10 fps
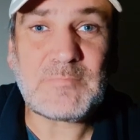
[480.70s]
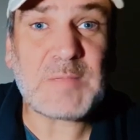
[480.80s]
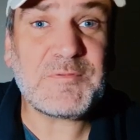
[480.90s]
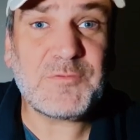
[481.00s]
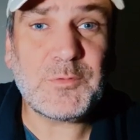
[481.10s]

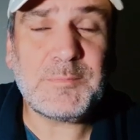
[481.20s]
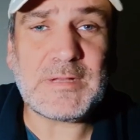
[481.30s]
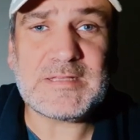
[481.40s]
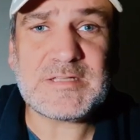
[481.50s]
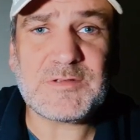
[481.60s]
before we
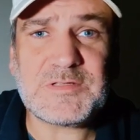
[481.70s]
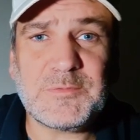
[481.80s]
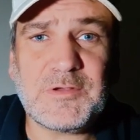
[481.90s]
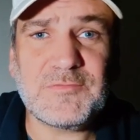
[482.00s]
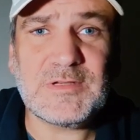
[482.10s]
played Chelsea
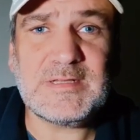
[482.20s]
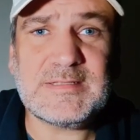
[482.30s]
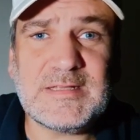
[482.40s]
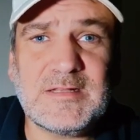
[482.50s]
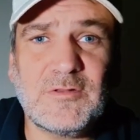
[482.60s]
where it really
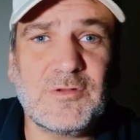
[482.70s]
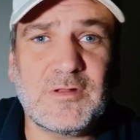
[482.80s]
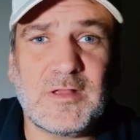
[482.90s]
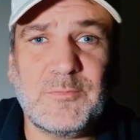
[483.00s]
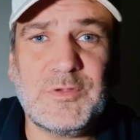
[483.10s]
did look
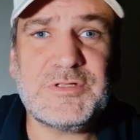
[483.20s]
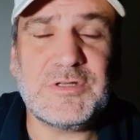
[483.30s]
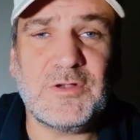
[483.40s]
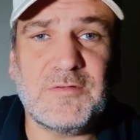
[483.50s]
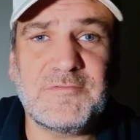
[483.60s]
like we should
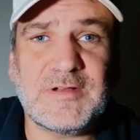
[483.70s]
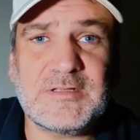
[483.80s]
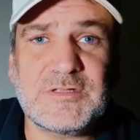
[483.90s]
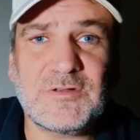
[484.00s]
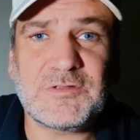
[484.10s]
have gone for
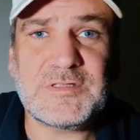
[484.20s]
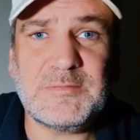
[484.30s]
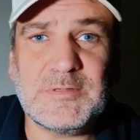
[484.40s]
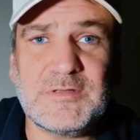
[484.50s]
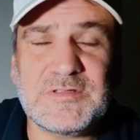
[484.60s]
Ancelotti
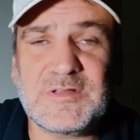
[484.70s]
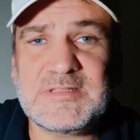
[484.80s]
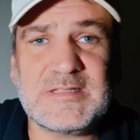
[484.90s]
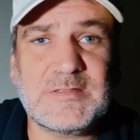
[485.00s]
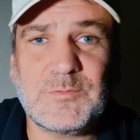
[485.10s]
because
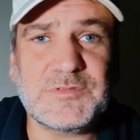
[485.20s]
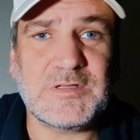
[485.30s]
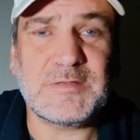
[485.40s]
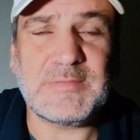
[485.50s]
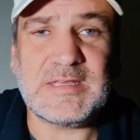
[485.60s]
Arteta wasn't
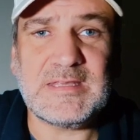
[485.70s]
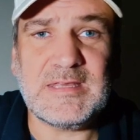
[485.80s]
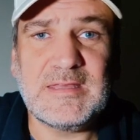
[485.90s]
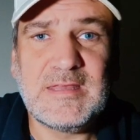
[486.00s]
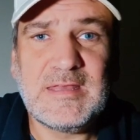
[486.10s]
going to make
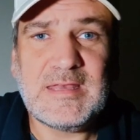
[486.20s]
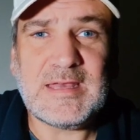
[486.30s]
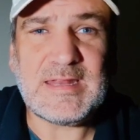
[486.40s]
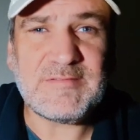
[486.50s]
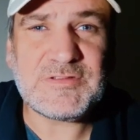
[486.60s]
it.
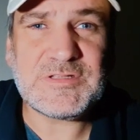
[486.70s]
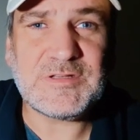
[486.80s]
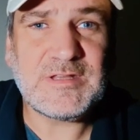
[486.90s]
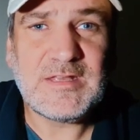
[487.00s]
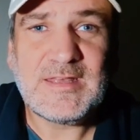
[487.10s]
And
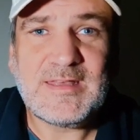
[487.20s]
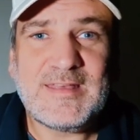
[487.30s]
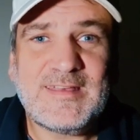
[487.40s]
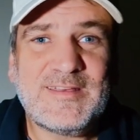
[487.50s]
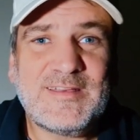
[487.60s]
Everton
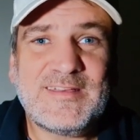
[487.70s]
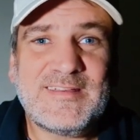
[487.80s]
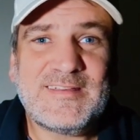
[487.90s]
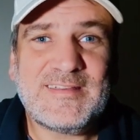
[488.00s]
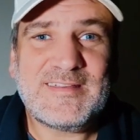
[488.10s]

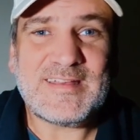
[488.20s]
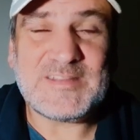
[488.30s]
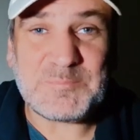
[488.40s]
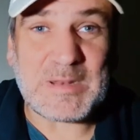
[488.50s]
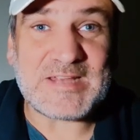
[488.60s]
had
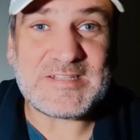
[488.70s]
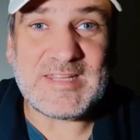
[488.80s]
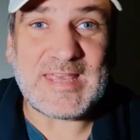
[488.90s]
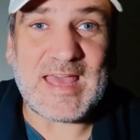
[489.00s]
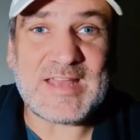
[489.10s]
splashed the
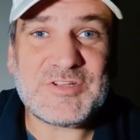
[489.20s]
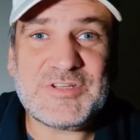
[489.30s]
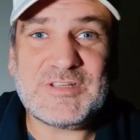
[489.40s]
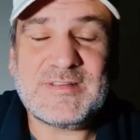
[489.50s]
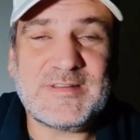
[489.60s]
cash
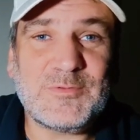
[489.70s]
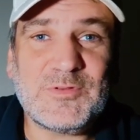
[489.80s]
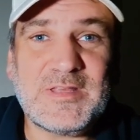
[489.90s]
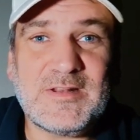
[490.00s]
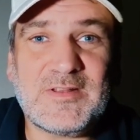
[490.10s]
and they were
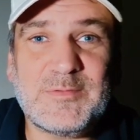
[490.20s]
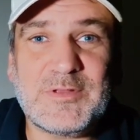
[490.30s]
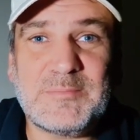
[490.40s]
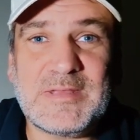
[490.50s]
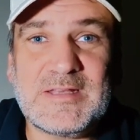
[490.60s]
looking like they were
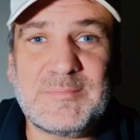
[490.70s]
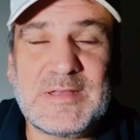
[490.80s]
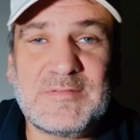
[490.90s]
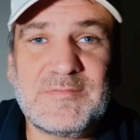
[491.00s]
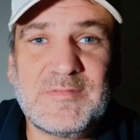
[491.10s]
going to make a
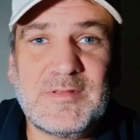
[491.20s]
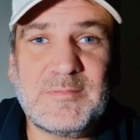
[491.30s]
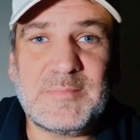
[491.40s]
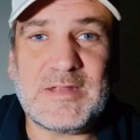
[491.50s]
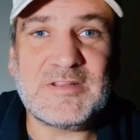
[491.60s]
mount
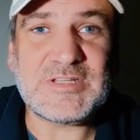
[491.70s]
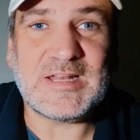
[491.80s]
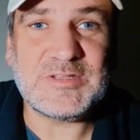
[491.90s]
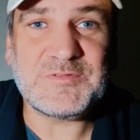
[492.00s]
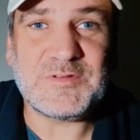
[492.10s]
the
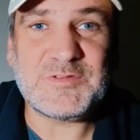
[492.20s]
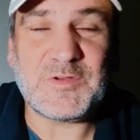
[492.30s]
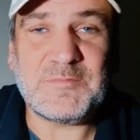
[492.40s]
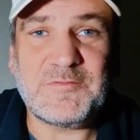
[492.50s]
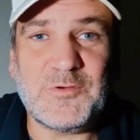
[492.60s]
challenge for the
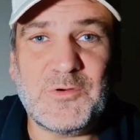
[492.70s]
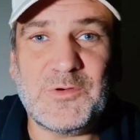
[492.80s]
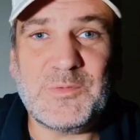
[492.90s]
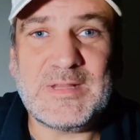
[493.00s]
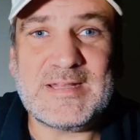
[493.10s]
top four.
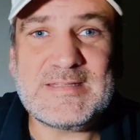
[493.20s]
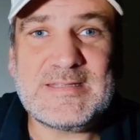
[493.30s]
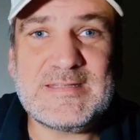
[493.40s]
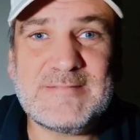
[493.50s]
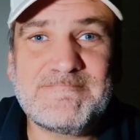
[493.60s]
Well,
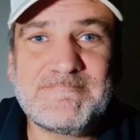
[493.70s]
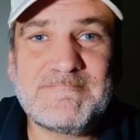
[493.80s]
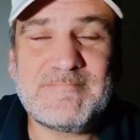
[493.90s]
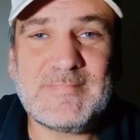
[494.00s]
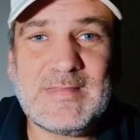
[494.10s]
that's
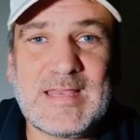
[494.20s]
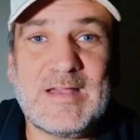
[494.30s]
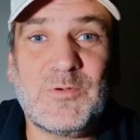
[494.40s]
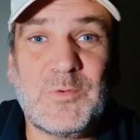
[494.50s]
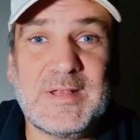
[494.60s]
how
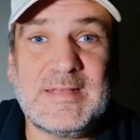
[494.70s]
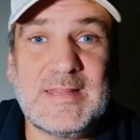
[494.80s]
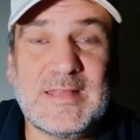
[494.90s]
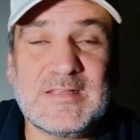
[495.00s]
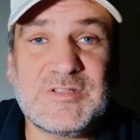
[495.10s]
quickly
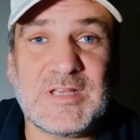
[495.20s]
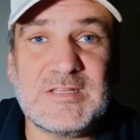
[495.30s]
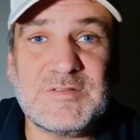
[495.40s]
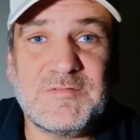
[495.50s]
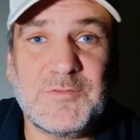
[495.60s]
things
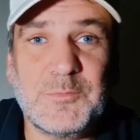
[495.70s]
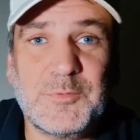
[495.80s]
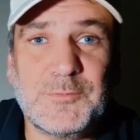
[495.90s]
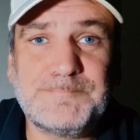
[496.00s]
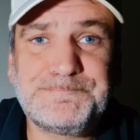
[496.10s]
change in football.